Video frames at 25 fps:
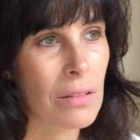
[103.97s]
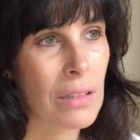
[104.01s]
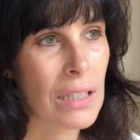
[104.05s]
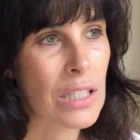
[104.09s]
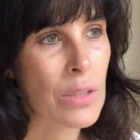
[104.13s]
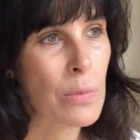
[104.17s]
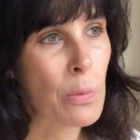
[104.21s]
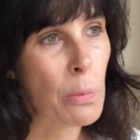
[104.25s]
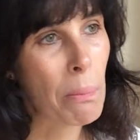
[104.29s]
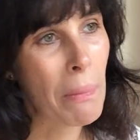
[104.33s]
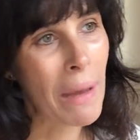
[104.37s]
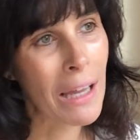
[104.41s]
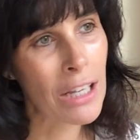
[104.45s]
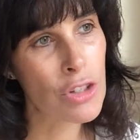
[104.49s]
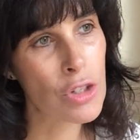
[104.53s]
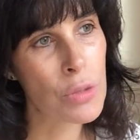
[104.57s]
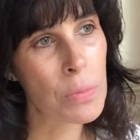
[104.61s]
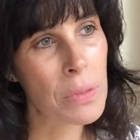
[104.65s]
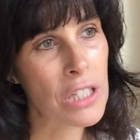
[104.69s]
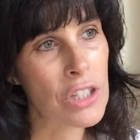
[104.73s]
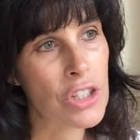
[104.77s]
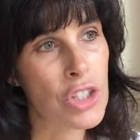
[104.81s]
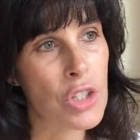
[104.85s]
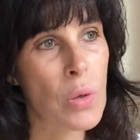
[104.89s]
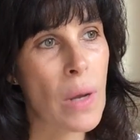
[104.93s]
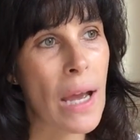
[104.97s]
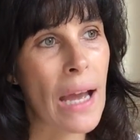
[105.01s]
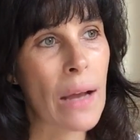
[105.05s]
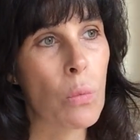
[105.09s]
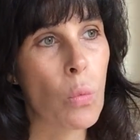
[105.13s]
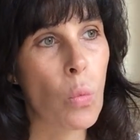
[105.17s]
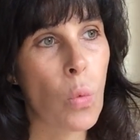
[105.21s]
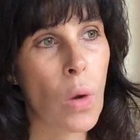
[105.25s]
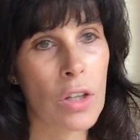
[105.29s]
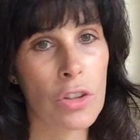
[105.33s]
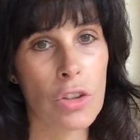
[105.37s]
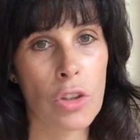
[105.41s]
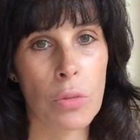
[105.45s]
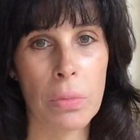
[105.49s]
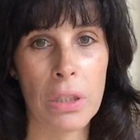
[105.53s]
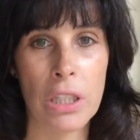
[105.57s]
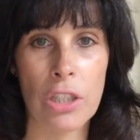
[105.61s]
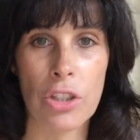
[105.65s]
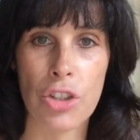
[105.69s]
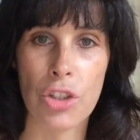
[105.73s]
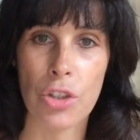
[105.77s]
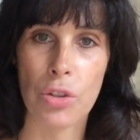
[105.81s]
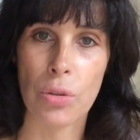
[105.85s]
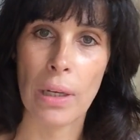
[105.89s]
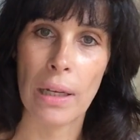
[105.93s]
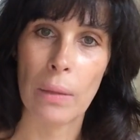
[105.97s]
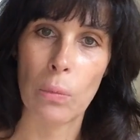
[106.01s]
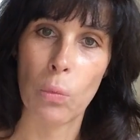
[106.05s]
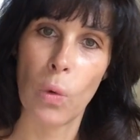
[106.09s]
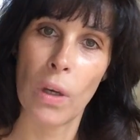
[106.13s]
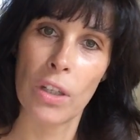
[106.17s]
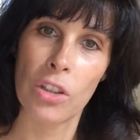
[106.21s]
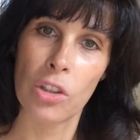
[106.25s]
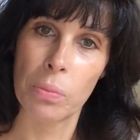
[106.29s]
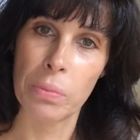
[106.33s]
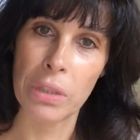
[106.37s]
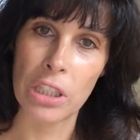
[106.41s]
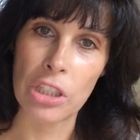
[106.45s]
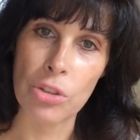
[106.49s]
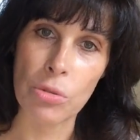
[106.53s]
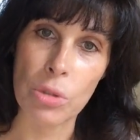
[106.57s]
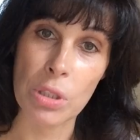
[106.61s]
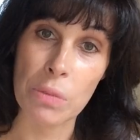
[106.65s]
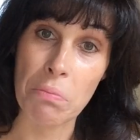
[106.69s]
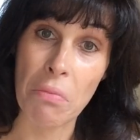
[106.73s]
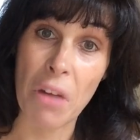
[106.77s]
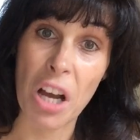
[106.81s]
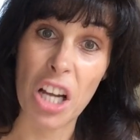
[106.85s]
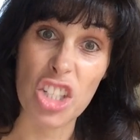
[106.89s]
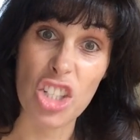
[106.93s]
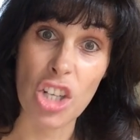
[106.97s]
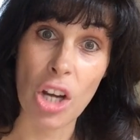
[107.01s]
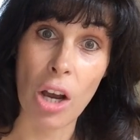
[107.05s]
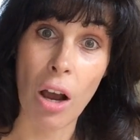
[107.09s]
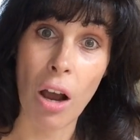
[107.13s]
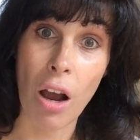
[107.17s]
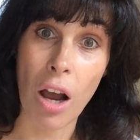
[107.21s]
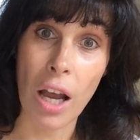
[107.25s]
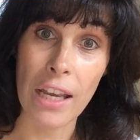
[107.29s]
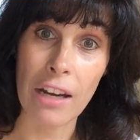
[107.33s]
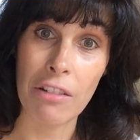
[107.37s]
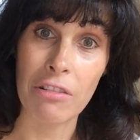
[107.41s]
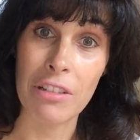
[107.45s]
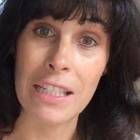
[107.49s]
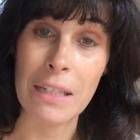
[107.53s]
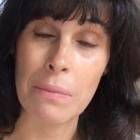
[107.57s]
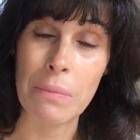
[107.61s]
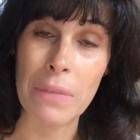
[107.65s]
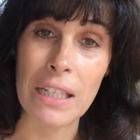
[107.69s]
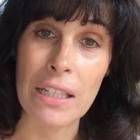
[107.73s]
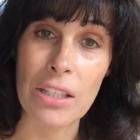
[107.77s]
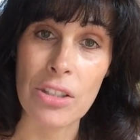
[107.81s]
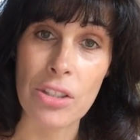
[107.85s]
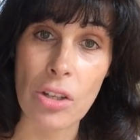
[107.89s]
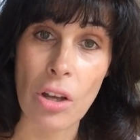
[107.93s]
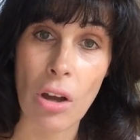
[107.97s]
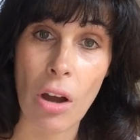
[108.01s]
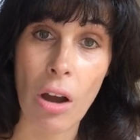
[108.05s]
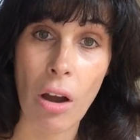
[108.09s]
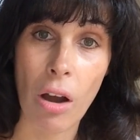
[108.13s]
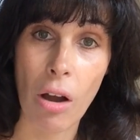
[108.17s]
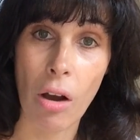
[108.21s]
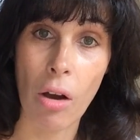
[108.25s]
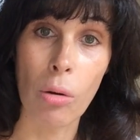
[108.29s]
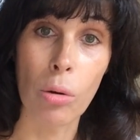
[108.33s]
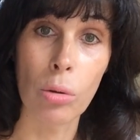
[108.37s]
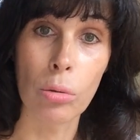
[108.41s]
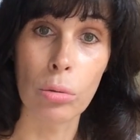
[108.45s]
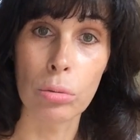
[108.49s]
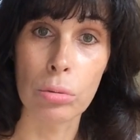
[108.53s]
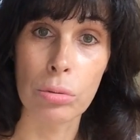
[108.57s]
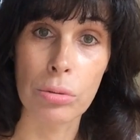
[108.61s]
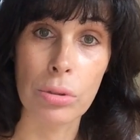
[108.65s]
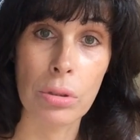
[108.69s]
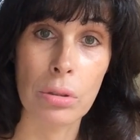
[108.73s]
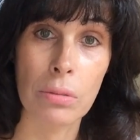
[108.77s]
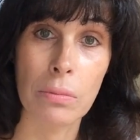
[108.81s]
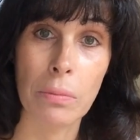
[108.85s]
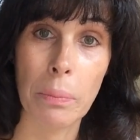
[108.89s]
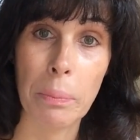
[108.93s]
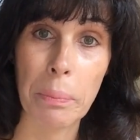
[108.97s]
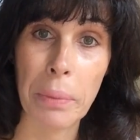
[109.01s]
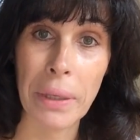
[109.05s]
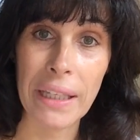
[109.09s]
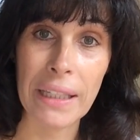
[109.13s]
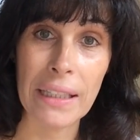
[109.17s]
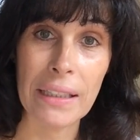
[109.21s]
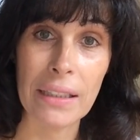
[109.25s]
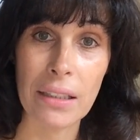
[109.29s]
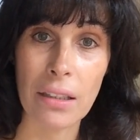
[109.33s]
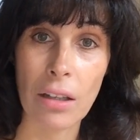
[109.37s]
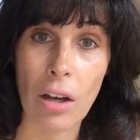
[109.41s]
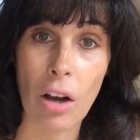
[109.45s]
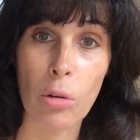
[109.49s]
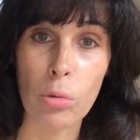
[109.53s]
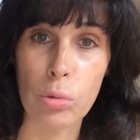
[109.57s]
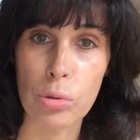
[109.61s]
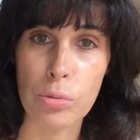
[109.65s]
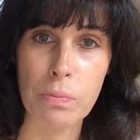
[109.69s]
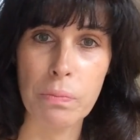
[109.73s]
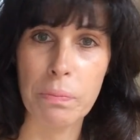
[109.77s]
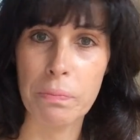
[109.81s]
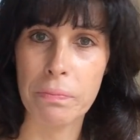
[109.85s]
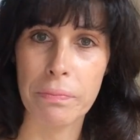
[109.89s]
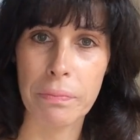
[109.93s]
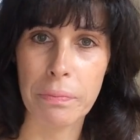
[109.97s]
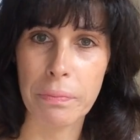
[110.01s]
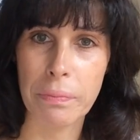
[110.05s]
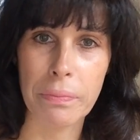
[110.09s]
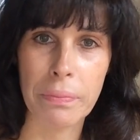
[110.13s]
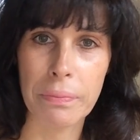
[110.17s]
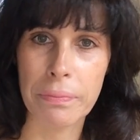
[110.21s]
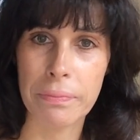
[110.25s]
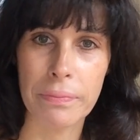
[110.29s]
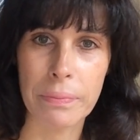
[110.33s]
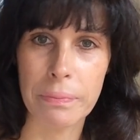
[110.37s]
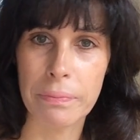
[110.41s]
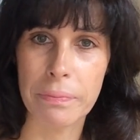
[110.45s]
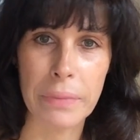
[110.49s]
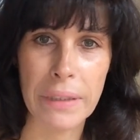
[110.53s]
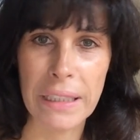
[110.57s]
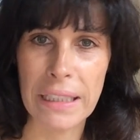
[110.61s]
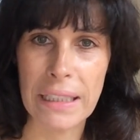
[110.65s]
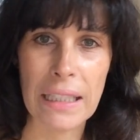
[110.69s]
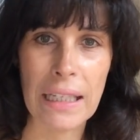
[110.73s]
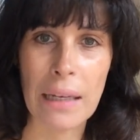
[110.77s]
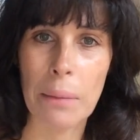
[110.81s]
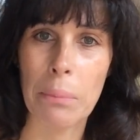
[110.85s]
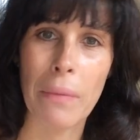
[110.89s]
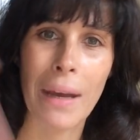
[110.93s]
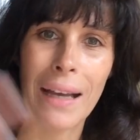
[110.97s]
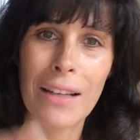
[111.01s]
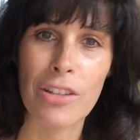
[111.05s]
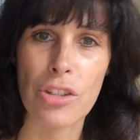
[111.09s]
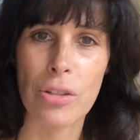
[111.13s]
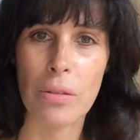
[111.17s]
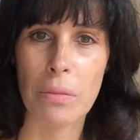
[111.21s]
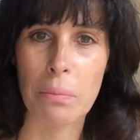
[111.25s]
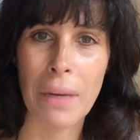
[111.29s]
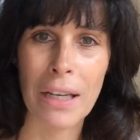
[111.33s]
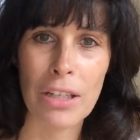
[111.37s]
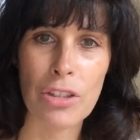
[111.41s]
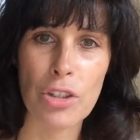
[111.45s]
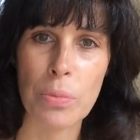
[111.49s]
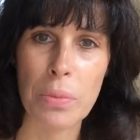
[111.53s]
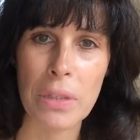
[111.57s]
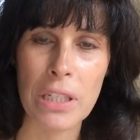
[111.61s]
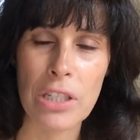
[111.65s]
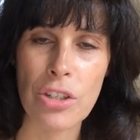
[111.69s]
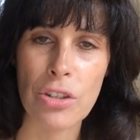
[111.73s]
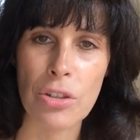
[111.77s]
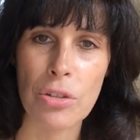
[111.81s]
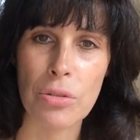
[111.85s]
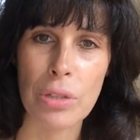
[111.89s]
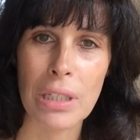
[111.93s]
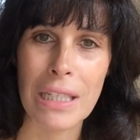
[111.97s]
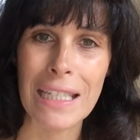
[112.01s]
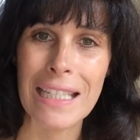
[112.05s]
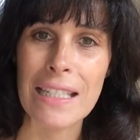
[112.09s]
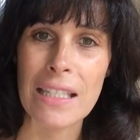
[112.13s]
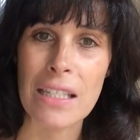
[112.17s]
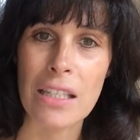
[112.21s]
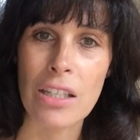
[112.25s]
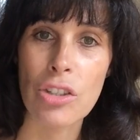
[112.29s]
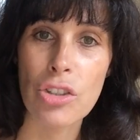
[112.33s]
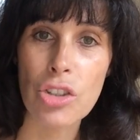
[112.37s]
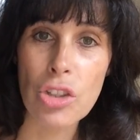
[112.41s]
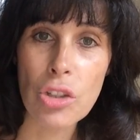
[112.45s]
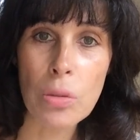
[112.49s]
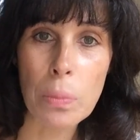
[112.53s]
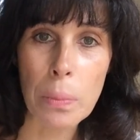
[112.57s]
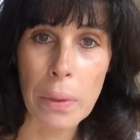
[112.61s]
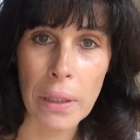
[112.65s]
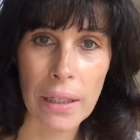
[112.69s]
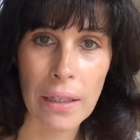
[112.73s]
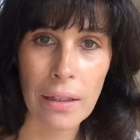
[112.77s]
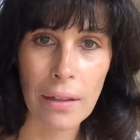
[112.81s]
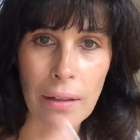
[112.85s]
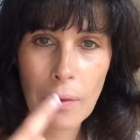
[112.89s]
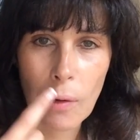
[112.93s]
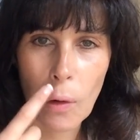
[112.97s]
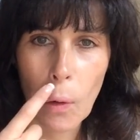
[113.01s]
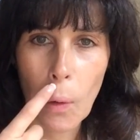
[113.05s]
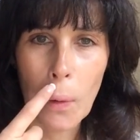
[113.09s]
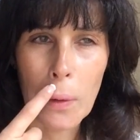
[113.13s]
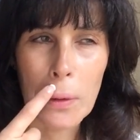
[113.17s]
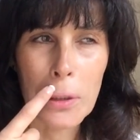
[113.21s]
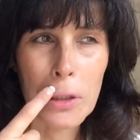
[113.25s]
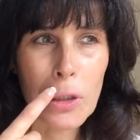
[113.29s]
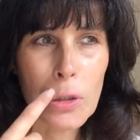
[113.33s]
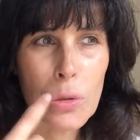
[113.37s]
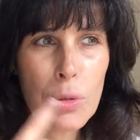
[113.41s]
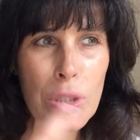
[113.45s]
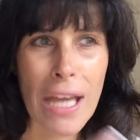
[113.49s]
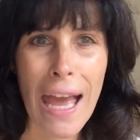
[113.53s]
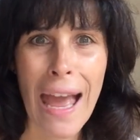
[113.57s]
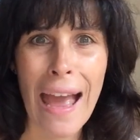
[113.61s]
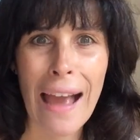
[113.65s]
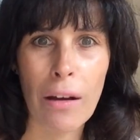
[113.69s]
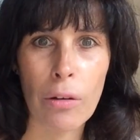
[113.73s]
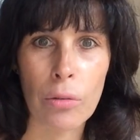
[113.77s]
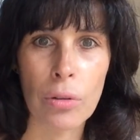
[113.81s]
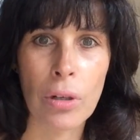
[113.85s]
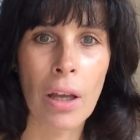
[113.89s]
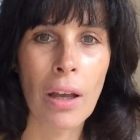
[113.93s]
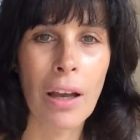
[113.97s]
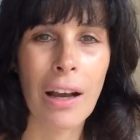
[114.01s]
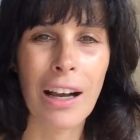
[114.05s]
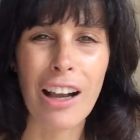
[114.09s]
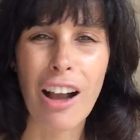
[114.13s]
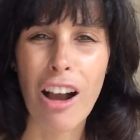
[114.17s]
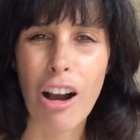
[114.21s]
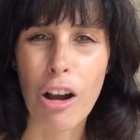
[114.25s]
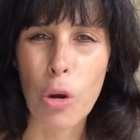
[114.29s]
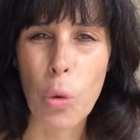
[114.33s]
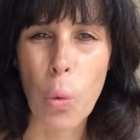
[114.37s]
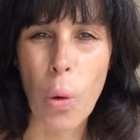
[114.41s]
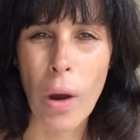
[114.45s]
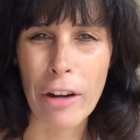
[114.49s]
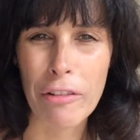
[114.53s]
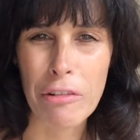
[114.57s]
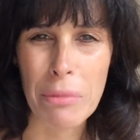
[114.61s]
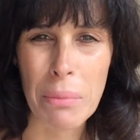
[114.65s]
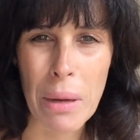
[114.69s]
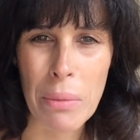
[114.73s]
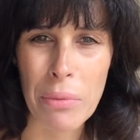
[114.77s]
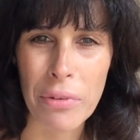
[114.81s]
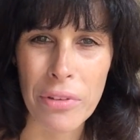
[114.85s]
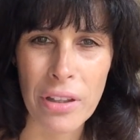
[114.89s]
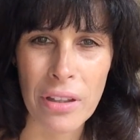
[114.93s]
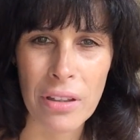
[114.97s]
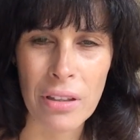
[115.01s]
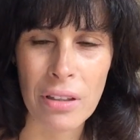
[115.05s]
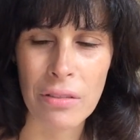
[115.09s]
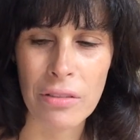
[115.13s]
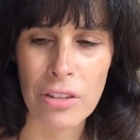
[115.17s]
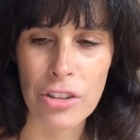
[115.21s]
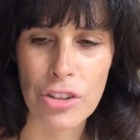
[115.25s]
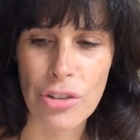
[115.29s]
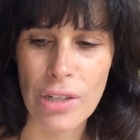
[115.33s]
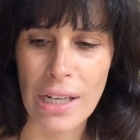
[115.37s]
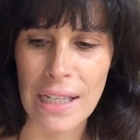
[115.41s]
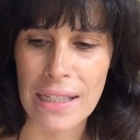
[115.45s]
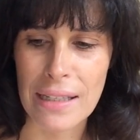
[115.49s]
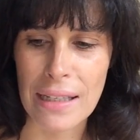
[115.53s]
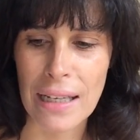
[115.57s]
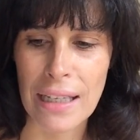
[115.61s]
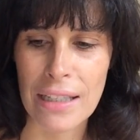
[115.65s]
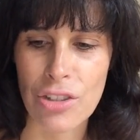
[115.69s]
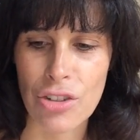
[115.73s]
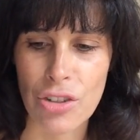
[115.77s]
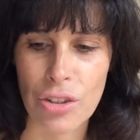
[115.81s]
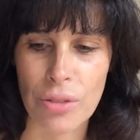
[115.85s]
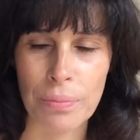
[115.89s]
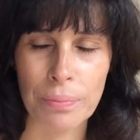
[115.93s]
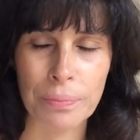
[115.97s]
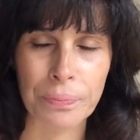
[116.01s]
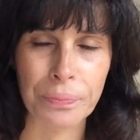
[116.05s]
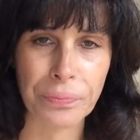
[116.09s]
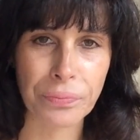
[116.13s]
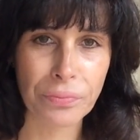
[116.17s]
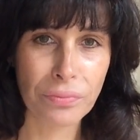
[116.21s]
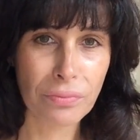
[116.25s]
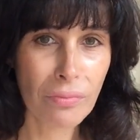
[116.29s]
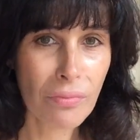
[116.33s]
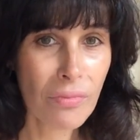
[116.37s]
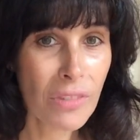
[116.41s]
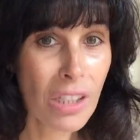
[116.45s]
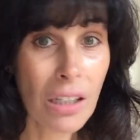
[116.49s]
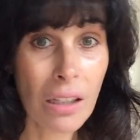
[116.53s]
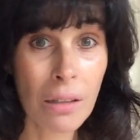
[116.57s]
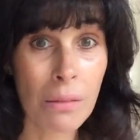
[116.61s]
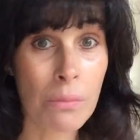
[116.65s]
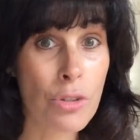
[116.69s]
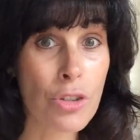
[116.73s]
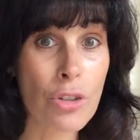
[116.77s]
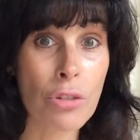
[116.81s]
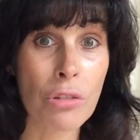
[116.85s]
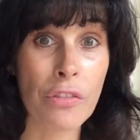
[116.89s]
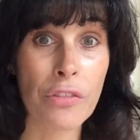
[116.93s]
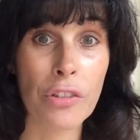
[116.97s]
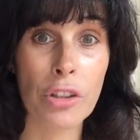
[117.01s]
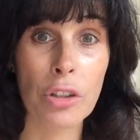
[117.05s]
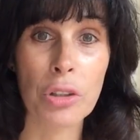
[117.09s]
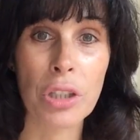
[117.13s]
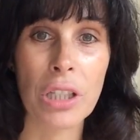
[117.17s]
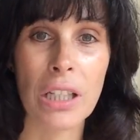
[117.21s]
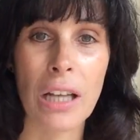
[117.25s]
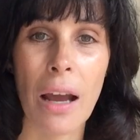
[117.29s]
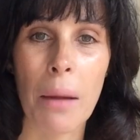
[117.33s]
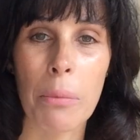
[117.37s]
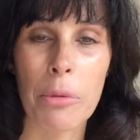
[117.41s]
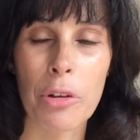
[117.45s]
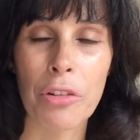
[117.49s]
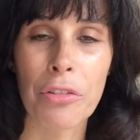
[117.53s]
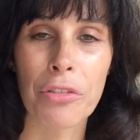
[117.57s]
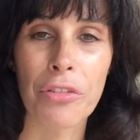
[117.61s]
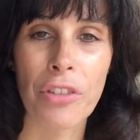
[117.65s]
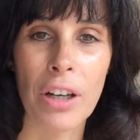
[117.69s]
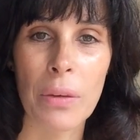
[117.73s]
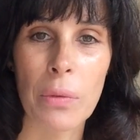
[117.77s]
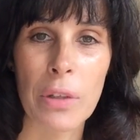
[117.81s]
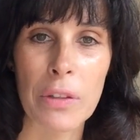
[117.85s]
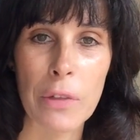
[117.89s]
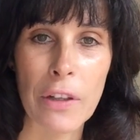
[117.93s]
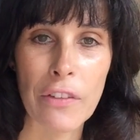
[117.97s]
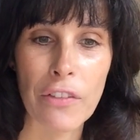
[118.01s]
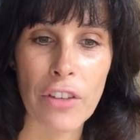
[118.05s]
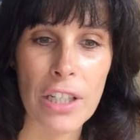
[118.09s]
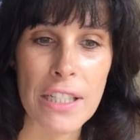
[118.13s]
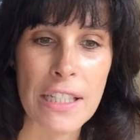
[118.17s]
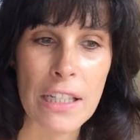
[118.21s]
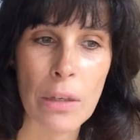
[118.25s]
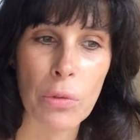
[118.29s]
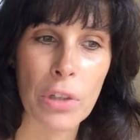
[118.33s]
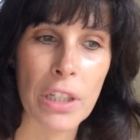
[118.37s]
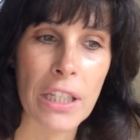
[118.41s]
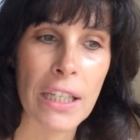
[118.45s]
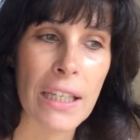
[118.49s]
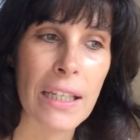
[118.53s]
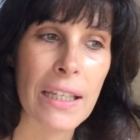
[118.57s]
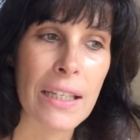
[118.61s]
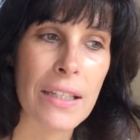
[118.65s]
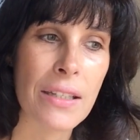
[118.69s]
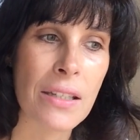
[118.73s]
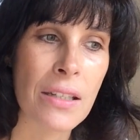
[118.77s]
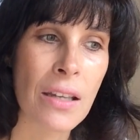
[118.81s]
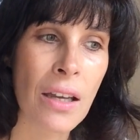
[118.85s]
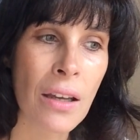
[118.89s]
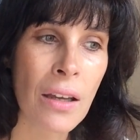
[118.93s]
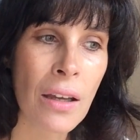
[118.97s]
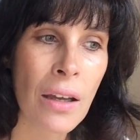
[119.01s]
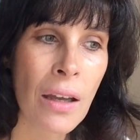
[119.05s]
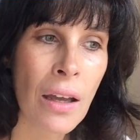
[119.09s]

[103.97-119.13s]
there's Machu Picchu and Huayna Picchu, and Huayna Picchu is much higher and it means old peak, and Machu Picchu is new peak or new town. Can't quite remember the translation. I'm sure if you look it up, you'll find out what it is.